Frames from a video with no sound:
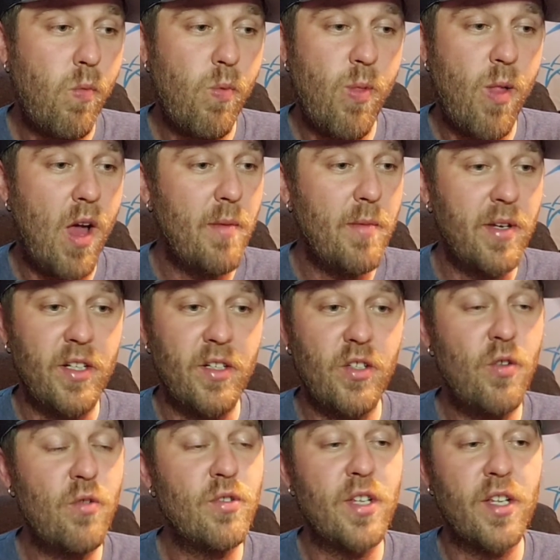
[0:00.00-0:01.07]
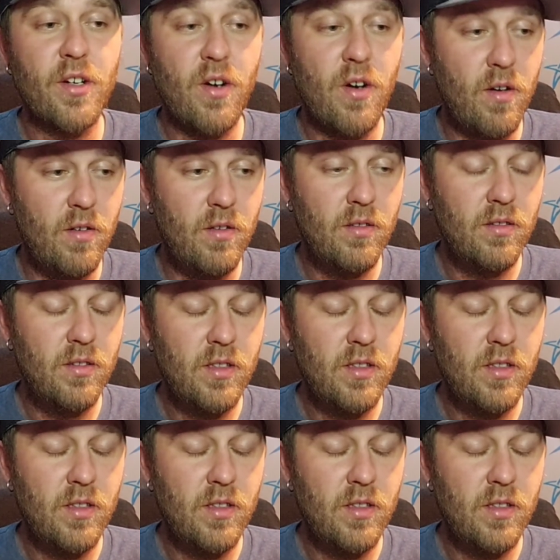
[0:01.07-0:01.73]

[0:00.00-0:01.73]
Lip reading: I mean, using it all.